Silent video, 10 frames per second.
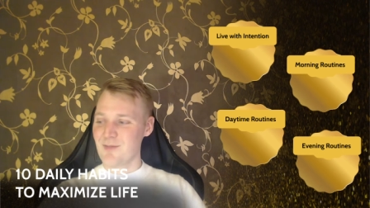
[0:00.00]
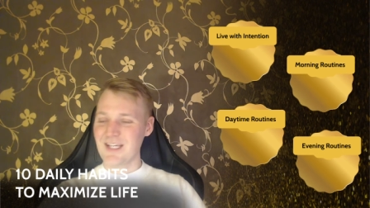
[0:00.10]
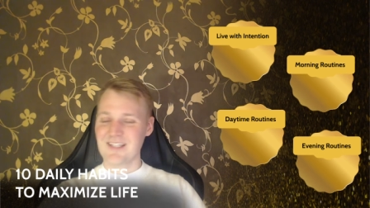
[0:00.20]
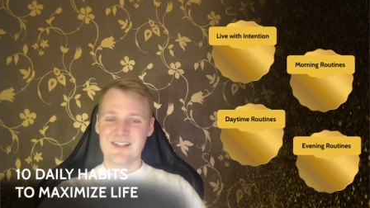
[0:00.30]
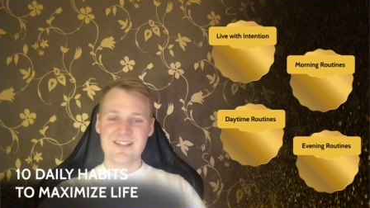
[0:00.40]

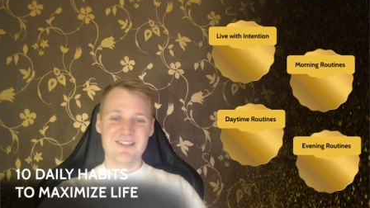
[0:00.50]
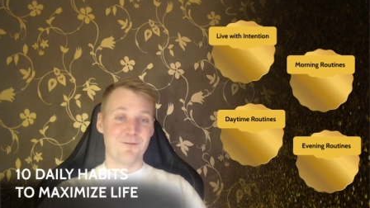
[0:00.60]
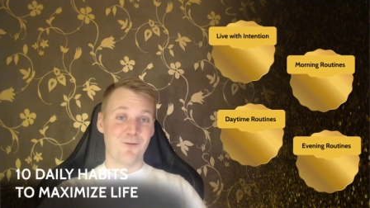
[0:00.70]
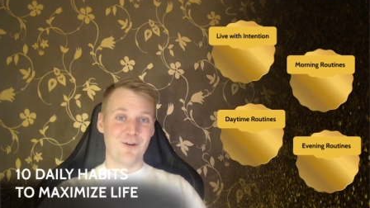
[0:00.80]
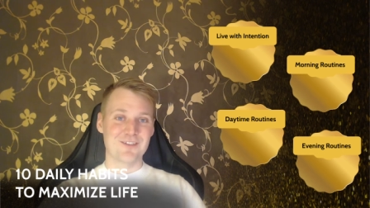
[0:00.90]
Make it easy
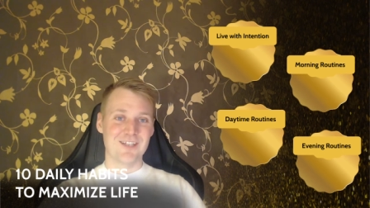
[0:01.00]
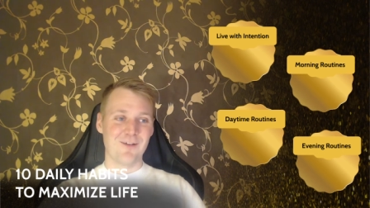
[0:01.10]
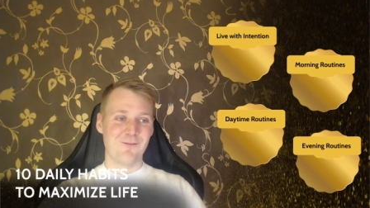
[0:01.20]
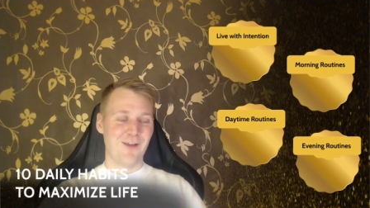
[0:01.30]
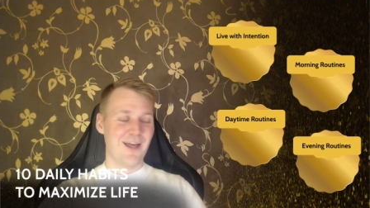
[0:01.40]
for
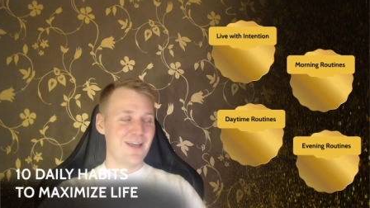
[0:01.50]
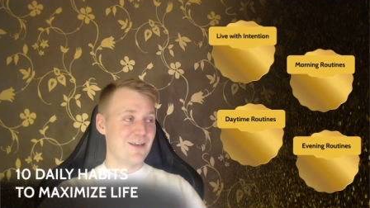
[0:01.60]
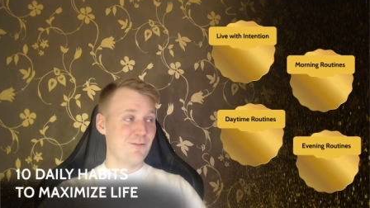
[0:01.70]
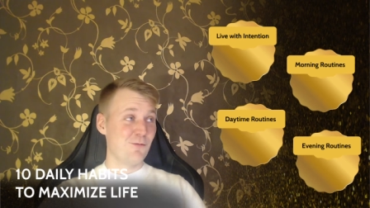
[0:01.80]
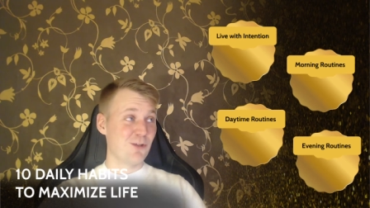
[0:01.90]
yourself. Like
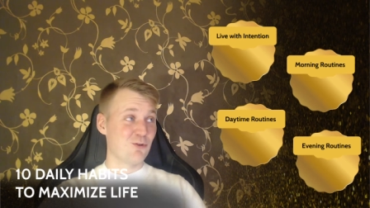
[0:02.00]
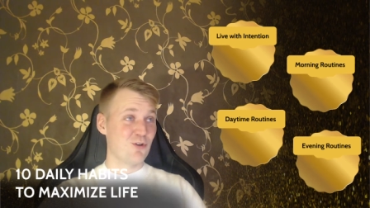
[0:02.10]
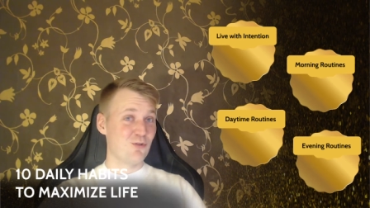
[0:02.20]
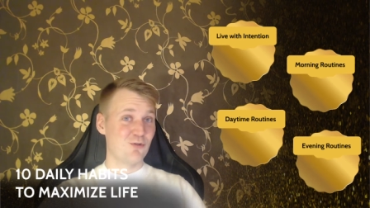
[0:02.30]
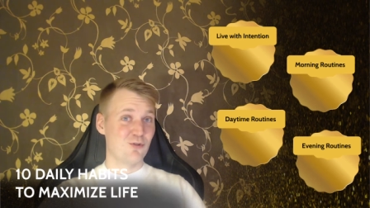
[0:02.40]
if you want to
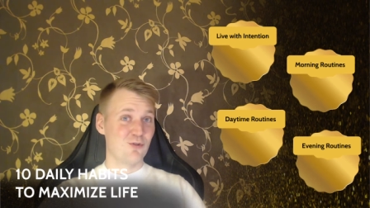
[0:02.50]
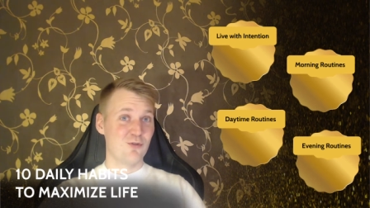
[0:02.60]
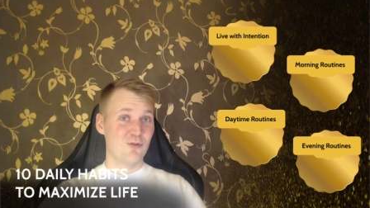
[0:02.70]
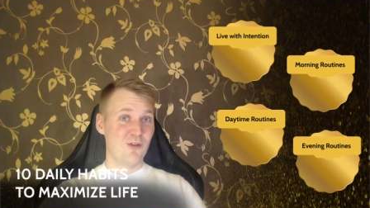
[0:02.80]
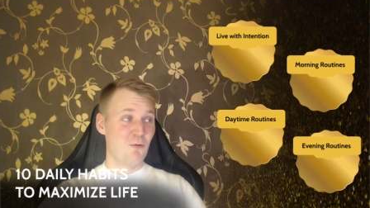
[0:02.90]
go to
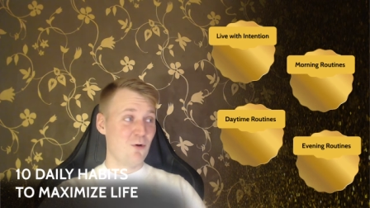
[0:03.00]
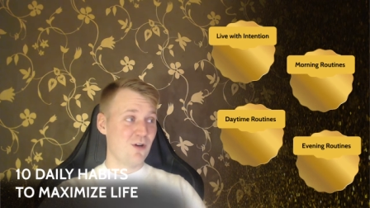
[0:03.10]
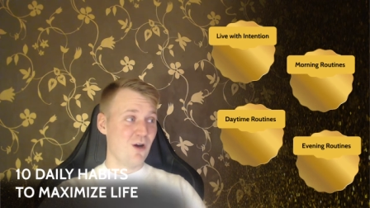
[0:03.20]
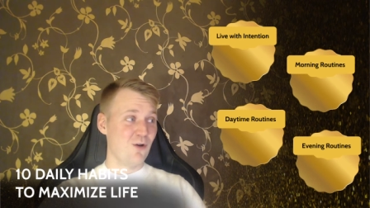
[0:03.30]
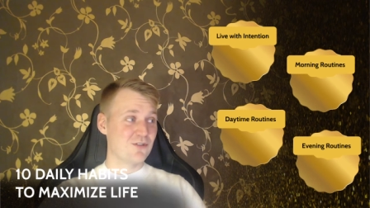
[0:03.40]
do the
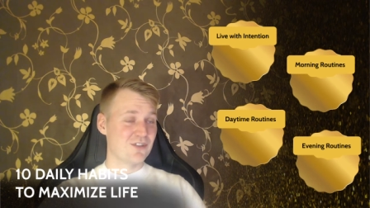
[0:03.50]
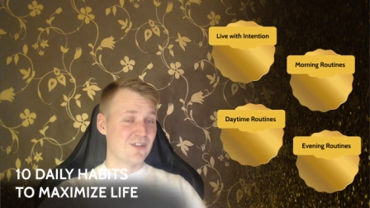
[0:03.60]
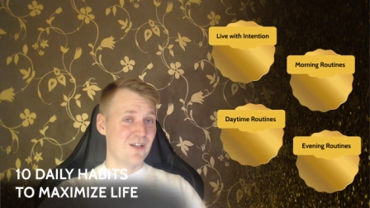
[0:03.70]
workouts,